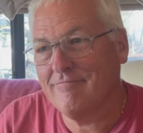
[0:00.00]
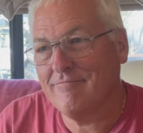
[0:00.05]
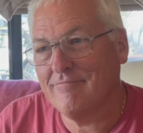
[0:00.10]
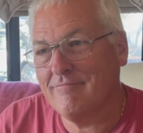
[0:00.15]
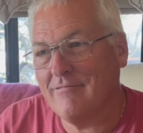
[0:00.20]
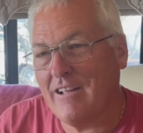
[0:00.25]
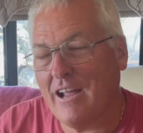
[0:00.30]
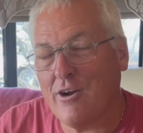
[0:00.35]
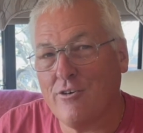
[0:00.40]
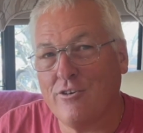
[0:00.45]

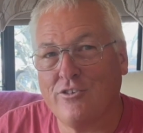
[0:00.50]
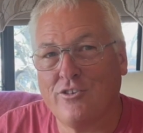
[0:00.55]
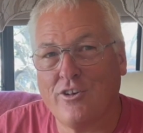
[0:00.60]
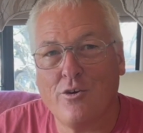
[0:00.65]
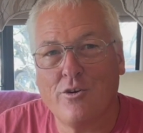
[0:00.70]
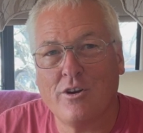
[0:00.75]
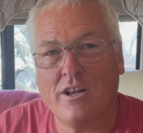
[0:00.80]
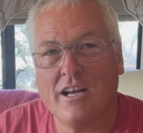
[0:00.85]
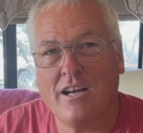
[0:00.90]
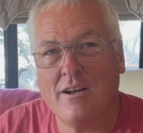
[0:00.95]

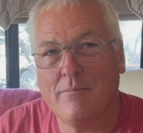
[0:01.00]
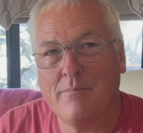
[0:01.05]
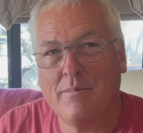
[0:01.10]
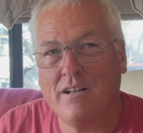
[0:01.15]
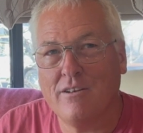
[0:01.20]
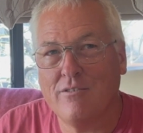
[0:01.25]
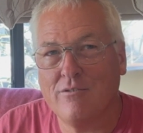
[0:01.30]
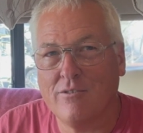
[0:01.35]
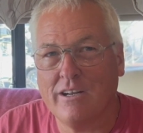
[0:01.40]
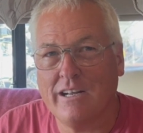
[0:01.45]
Arizona,
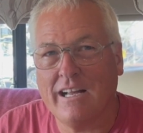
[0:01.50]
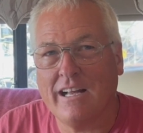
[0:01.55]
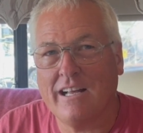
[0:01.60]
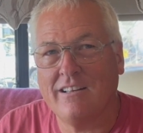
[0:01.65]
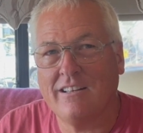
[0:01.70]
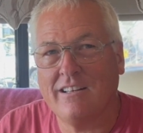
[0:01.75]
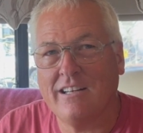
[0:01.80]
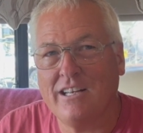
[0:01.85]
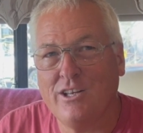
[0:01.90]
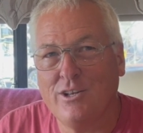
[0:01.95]
but
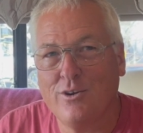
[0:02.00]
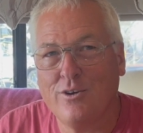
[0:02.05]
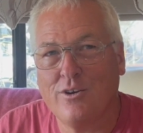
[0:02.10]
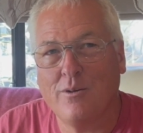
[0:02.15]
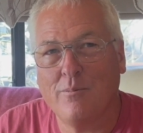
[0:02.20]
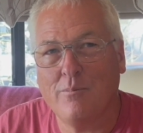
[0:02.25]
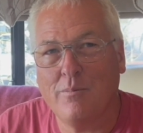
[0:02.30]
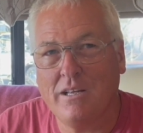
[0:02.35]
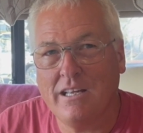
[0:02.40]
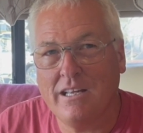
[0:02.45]
reality, you
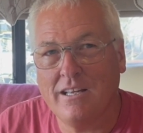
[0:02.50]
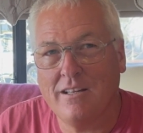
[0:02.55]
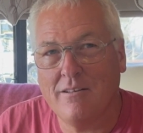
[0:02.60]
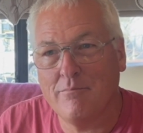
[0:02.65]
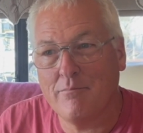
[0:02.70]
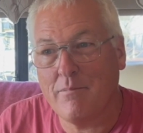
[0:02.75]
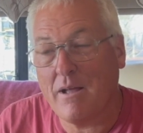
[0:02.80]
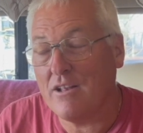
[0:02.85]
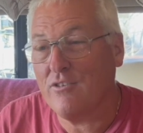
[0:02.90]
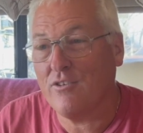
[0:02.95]
could be in
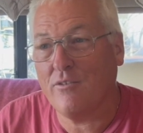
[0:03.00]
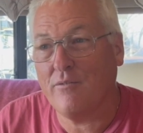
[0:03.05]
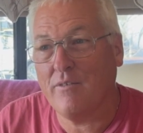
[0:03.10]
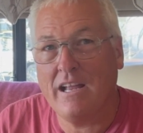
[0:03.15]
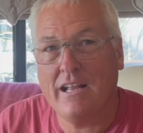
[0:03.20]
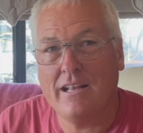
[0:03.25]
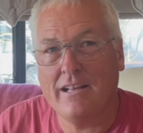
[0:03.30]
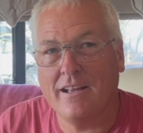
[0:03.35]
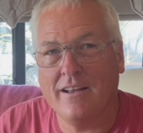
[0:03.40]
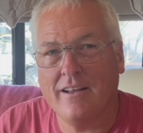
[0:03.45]

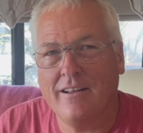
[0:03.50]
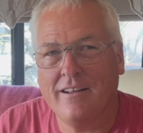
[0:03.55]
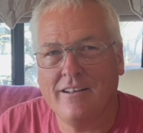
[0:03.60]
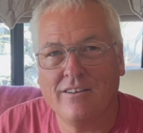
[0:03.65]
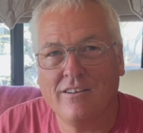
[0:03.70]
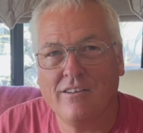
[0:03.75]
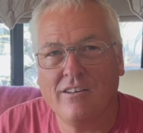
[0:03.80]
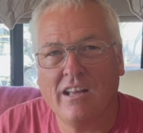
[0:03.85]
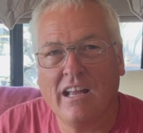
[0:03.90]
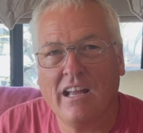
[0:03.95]
Pennsylvania,
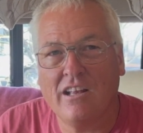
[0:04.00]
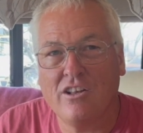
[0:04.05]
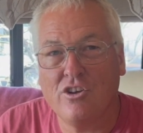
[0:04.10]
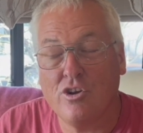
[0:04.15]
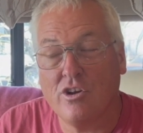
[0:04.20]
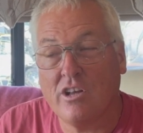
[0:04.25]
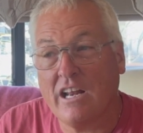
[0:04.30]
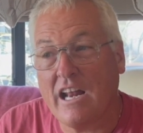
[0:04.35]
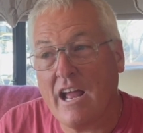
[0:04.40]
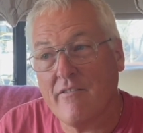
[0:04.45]
and you
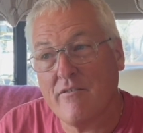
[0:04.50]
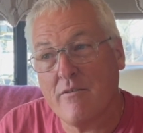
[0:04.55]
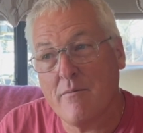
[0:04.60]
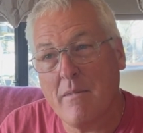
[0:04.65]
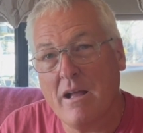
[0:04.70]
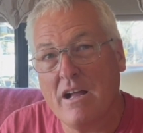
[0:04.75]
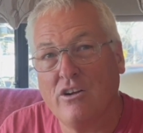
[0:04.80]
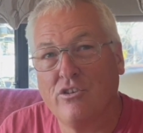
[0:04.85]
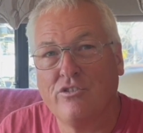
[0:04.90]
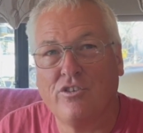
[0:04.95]
could have it
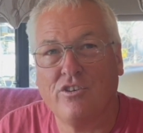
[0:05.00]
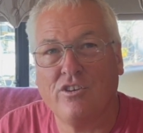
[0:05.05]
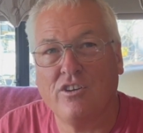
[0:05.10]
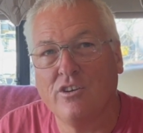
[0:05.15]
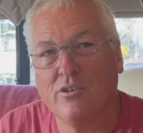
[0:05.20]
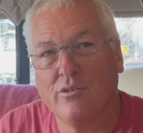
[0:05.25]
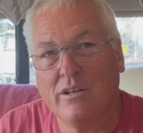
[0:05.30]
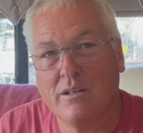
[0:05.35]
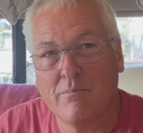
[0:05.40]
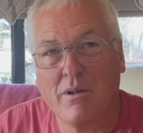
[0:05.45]
mailed to
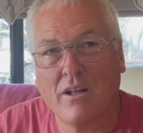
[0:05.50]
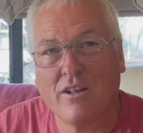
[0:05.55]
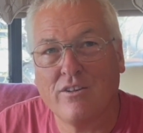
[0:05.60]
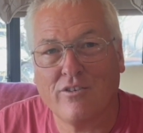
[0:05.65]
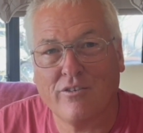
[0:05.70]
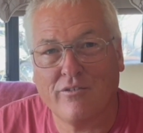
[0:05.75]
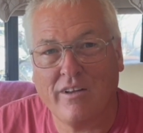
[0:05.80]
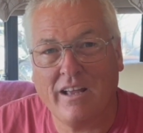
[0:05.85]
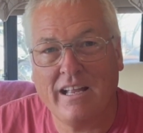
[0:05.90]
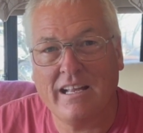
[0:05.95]
you in
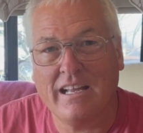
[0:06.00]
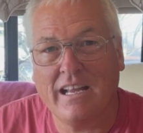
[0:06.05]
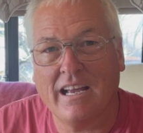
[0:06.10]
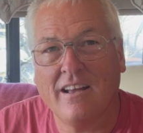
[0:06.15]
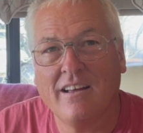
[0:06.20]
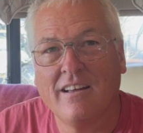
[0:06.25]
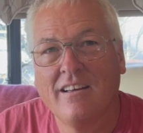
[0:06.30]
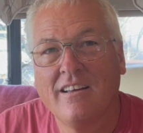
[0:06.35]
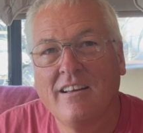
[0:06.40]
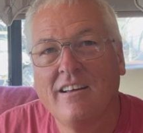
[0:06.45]
Pennsylvania.
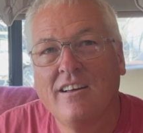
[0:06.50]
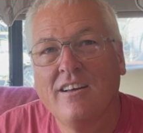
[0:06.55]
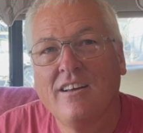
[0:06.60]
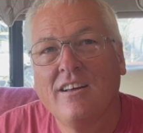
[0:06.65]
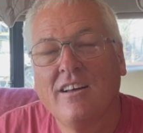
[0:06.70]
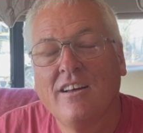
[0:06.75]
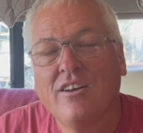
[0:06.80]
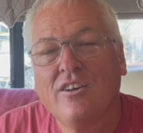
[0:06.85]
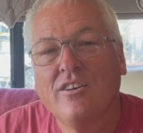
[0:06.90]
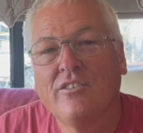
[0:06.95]

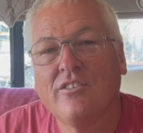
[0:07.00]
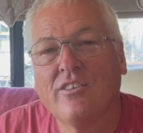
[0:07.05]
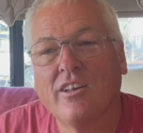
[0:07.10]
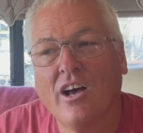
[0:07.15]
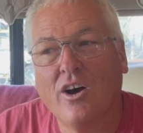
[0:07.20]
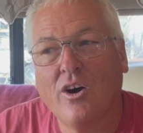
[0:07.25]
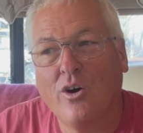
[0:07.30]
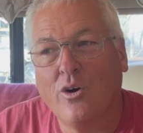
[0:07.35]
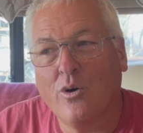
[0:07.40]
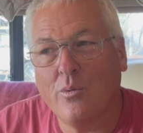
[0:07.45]

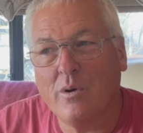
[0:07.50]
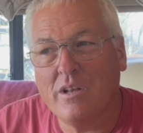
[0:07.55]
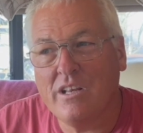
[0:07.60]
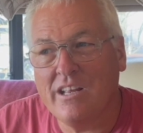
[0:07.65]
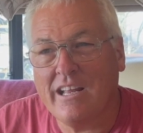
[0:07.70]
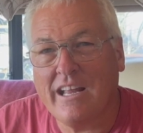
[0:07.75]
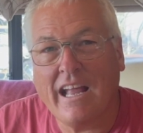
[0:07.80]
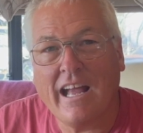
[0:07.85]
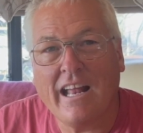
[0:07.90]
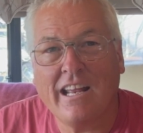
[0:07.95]
So when you
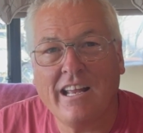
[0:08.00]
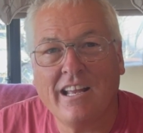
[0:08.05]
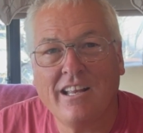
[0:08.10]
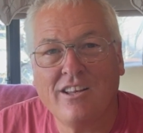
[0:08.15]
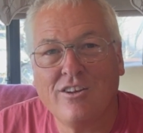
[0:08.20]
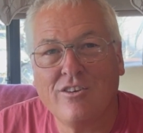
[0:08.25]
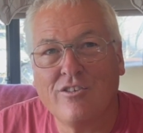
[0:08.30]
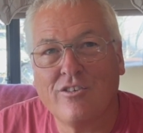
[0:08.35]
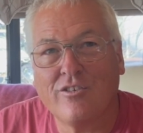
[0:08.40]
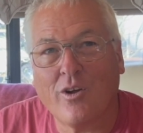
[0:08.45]
get it,
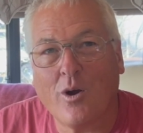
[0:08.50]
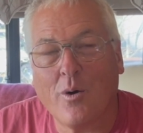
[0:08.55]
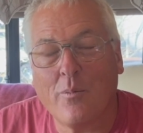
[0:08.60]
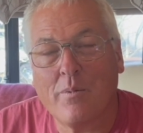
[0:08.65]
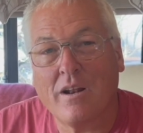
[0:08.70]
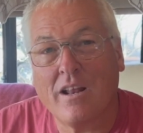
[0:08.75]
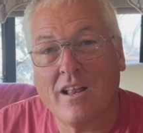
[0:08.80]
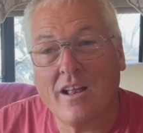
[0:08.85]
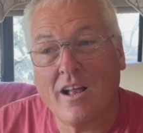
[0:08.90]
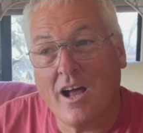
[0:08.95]
you just
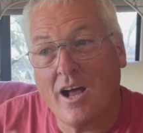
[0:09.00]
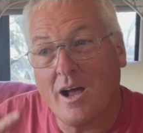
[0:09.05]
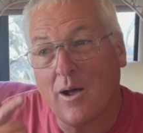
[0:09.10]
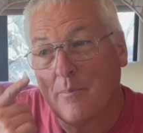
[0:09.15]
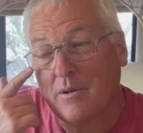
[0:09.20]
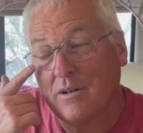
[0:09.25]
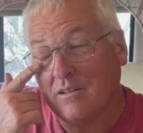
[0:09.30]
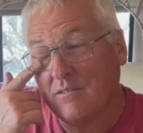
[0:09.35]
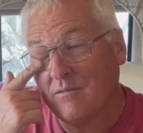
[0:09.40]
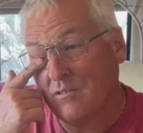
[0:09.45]
open it up,
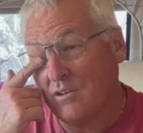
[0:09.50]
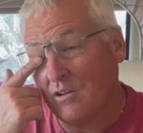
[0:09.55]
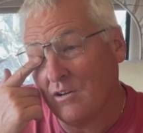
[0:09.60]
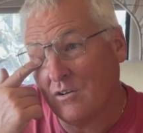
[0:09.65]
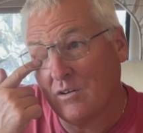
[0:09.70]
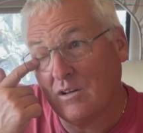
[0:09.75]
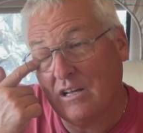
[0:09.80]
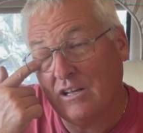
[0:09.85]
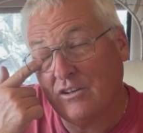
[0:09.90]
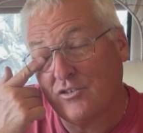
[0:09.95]
and
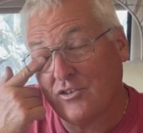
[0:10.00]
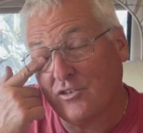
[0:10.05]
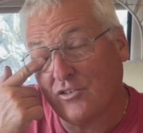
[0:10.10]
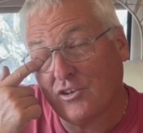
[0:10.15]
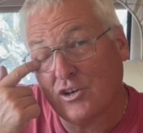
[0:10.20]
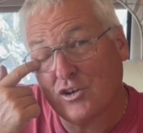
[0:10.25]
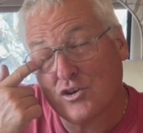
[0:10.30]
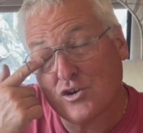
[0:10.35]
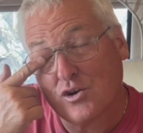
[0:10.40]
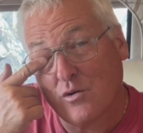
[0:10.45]
it's just
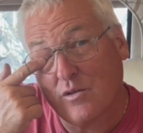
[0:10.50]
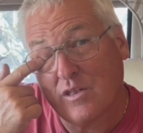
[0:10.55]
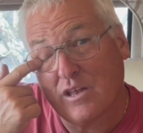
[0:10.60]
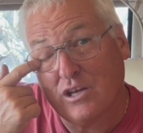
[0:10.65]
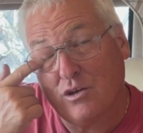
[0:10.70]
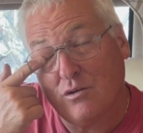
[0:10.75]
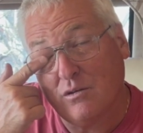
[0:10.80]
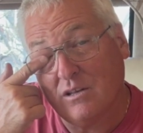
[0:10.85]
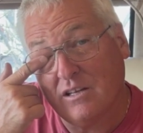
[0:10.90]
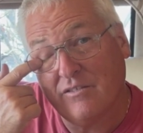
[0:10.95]
going to show that
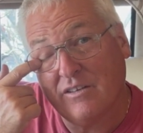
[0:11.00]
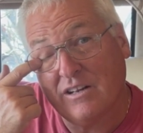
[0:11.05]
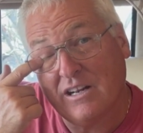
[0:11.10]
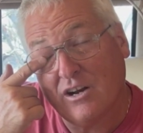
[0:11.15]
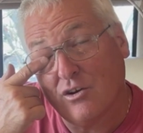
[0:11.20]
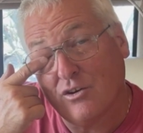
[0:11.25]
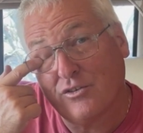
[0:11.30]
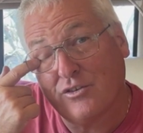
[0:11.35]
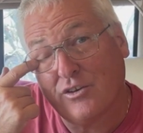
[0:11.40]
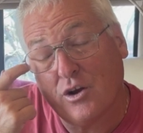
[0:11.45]
you live in
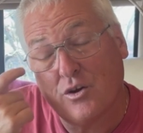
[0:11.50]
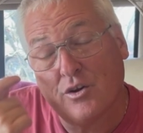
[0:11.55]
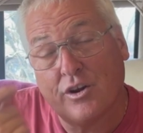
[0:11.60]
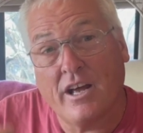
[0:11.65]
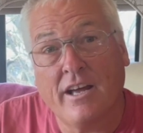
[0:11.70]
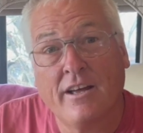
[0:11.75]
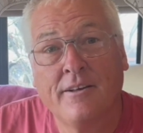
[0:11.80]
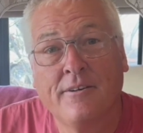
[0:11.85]
Arizona.